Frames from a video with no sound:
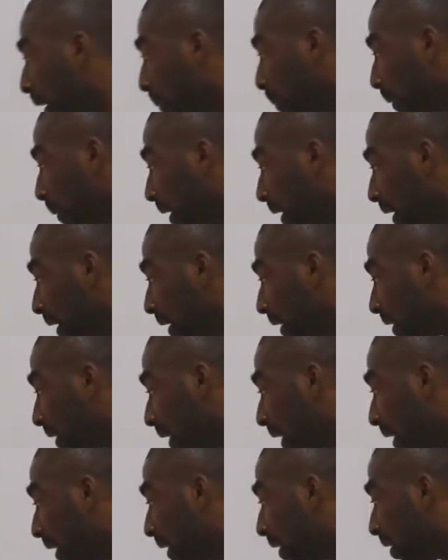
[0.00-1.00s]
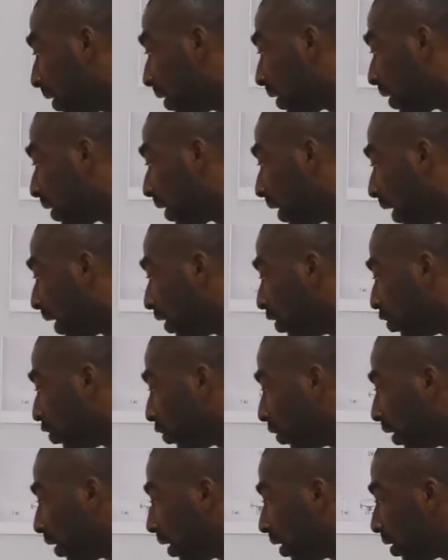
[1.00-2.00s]
a milliliter is a
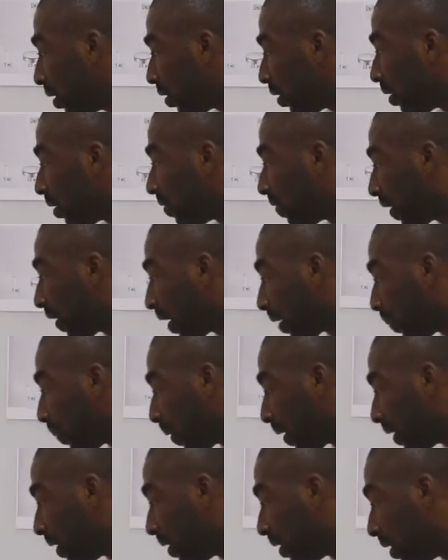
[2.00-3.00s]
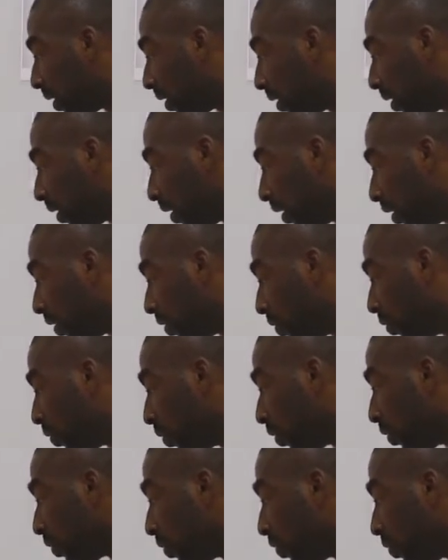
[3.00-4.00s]
unit of capacity
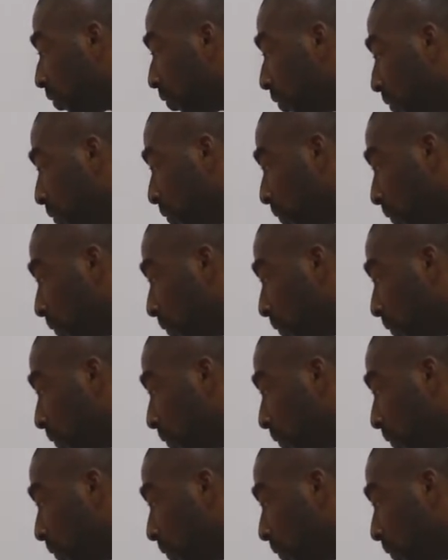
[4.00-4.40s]
equal to